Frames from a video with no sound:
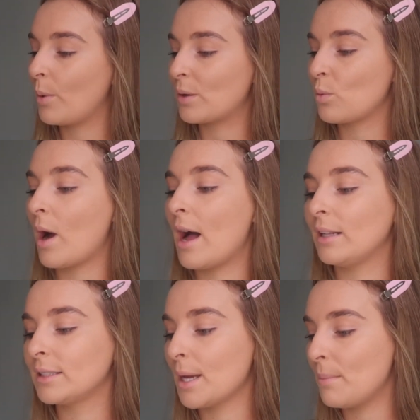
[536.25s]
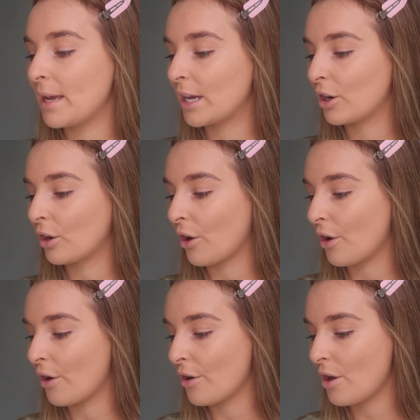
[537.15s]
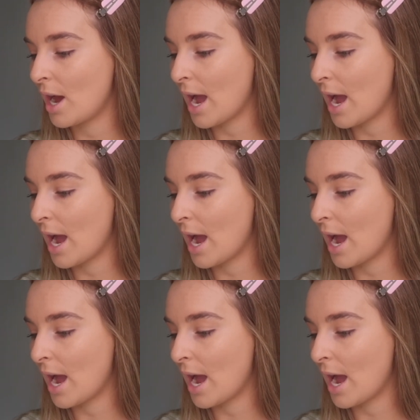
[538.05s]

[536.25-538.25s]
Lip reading: Wet n Wild Mega Glow,